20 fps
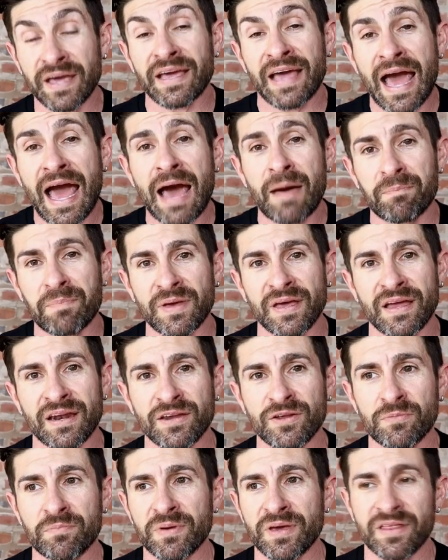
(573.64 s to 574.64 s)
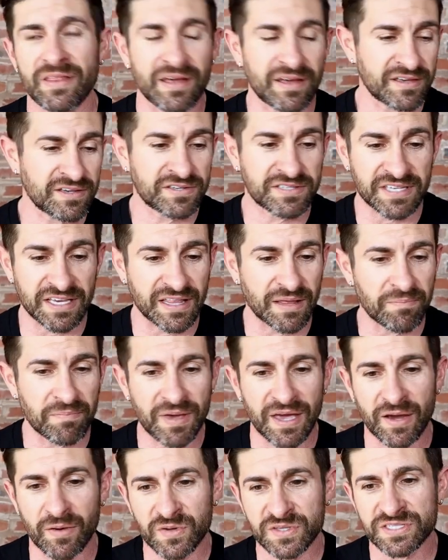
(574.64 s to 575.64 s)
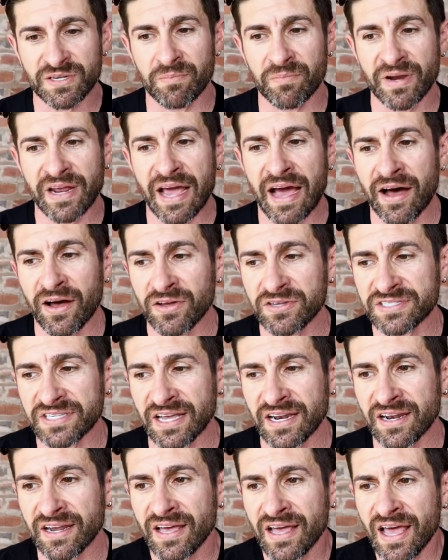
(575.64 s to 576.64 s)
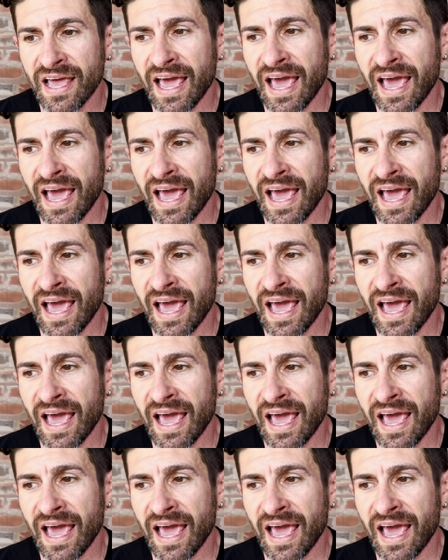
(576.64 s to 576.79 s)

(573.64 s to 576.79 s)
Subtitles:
happy, and you see them being with somebody else, and